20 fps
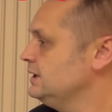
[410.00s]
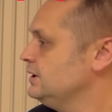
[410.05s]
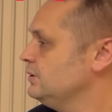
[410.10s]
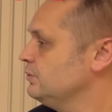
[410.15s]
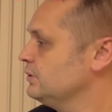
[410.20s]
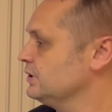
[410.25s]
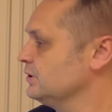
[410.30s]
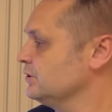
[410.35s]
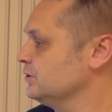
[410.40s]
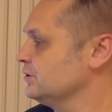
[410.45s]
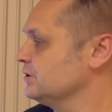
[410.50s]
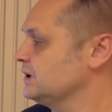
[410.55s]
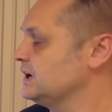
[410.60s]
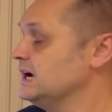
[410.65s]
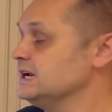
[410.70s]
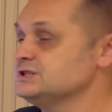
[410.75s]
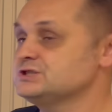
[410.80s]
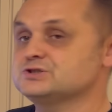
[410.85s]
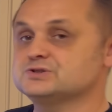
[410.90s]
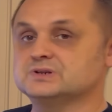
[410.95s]
We're going to go to
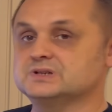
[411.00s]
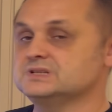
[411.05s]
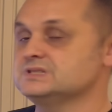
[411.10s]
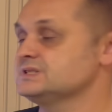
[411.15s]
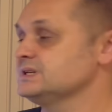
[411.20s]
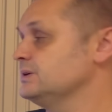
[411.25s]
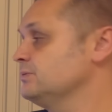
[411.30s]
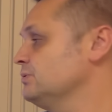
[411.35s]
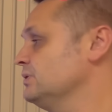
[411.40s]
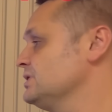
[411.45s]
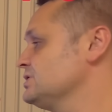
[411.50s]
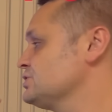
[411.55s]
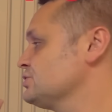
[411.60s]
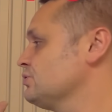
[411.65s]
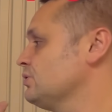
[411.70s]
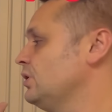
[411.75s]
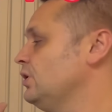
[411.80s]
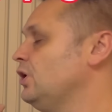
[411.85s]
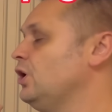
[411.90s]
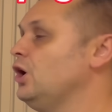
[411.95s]
countries, and we're going to
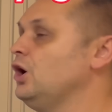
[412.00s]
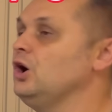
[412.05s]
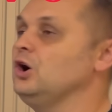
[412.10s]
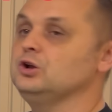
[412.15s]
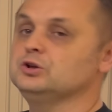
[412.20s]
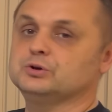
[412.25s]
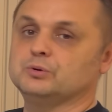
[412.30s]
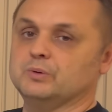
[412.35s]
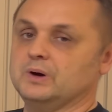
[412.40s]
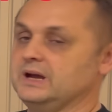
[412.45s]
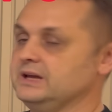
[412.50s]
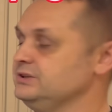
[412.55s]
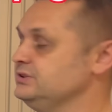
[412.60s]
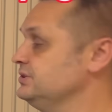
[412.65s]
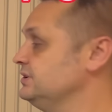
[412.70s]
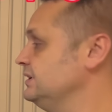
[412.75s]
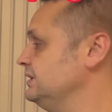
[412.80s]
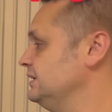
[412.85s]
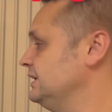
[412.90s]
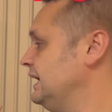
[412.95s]
scroll all the way to
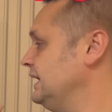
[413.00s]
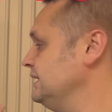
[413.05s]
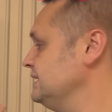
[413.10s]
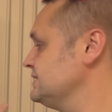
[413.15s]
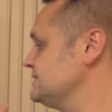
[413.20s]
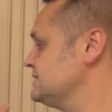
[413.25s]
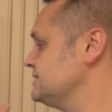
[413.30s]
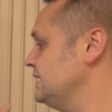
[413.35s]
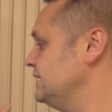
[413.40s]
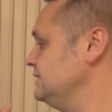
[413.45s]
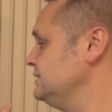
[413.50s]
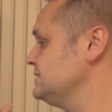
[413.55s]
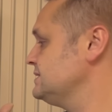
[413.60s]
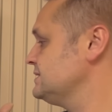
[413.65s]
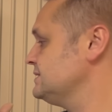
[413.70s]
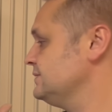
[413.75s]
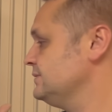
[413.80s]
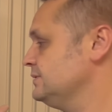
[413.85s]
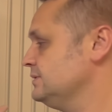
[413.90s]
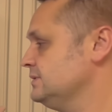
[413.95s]
the United
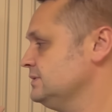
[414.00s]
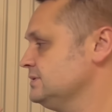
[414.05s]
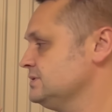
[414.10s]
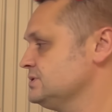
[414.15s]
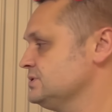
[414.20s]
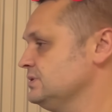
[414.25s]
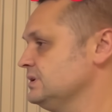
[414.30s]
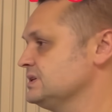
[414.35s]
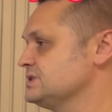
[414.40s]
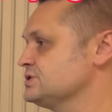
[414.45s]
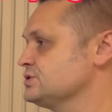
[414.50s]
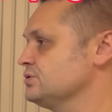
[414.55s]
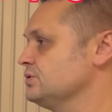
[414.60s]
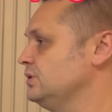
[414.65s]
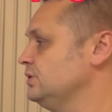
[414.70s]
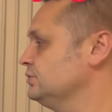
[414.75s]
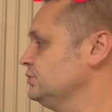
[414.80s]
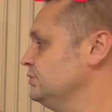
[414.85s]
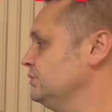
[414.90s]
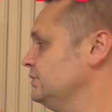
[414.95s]
States. So let's
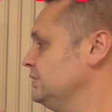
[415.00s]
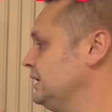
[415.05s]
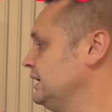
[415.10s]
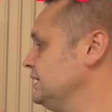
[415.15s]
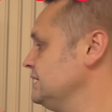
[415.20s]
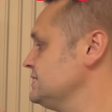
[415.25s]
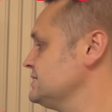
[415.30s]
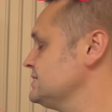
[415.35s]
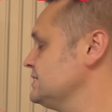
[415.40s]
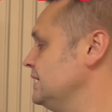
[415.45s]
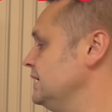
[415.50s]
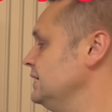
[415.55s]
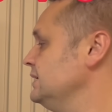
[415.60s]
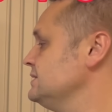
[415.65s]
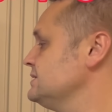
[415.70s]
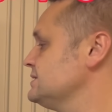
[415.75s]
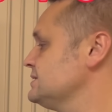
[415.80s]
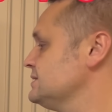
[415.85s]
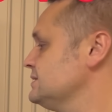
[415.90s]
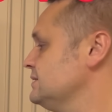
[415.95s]
scroll to United
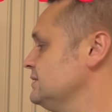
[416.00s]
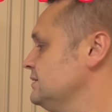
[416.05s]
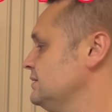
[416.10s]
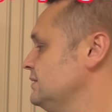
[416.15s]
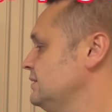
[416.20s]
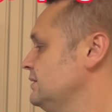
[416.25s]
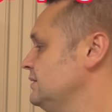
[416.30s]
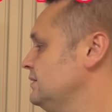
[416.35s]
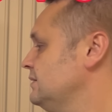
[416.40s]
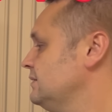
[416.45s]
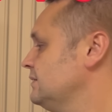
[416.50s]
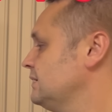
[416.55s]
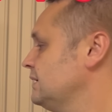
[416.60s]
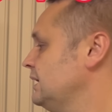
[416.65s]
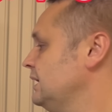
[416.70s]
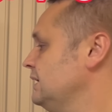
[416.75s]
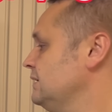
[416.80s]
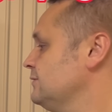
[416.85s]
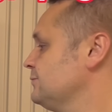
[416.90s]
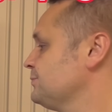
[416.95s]
States.
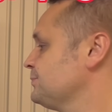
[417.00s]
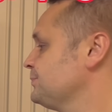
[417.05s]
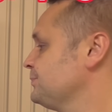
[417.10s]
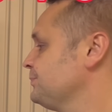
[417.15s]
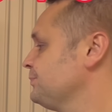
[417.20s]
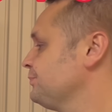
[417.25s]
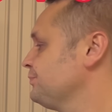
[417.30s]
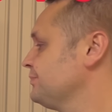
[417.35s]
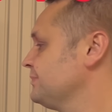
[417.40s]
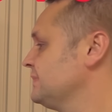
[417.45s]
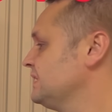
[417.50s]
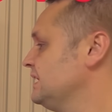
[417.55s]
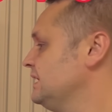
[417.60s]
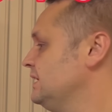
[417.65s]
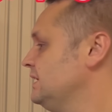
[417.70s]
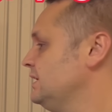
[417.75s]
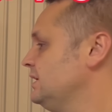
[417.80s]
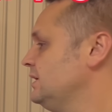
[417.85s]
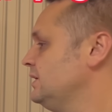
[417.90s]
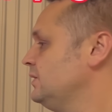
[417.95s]
Okay.
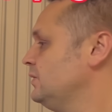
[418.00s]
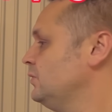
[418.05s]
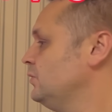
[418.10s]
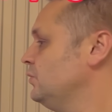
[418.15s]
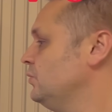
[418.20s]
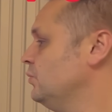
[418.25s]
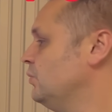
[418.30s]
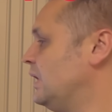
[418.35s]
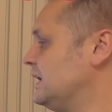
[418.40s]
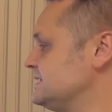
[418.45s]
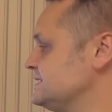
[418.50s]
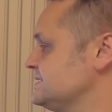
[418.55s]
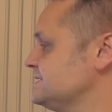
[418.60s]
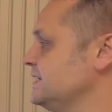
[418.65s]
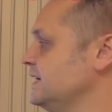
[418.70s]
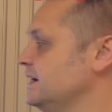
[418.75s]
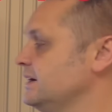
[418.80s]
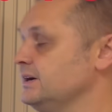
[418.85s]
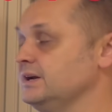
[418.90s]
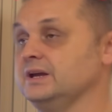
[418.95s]
Once
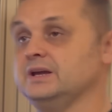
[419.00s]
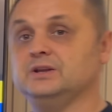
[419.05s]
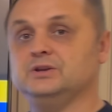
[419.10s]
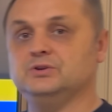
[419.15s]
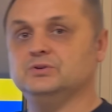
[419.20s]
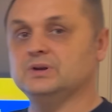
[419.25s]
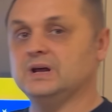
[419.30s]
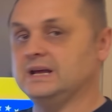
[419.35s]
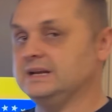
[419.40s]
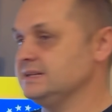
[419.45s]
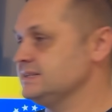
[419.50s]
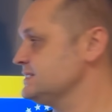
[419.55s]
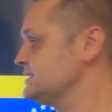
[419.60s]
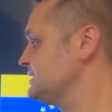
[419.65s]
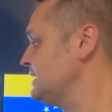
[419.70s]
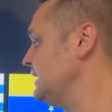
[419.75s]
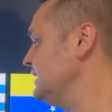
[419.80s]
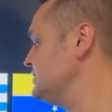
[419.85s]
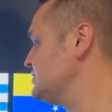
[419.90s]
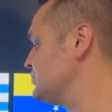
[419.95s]
they're in United
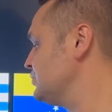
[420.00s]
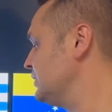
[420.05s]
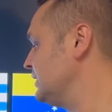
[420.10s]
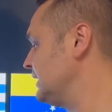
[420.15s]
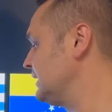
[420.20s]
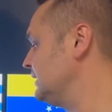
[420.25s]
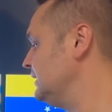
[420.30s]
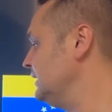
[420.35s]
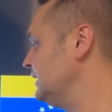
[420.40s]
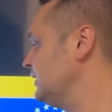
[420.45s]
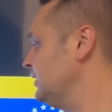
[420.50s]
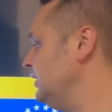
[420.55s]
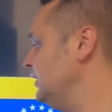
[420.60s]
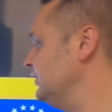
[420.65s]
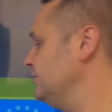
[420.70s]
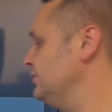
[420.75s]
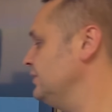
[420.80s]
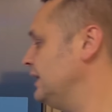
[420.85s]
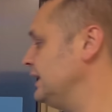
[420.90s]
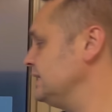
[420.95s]
States, we're going to click on
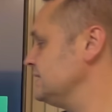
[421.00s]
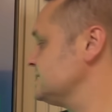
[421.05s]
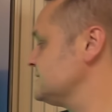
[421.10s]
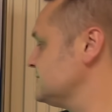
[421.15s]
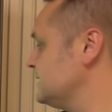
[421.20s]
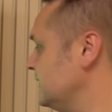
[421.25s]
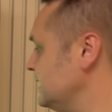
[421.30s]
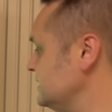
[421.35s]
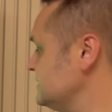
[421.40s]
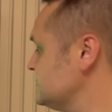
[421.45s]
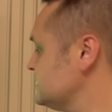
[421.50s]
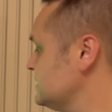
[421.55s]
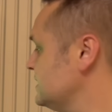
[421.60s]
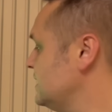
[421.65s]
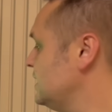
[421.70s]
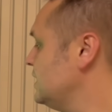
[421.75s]
United States.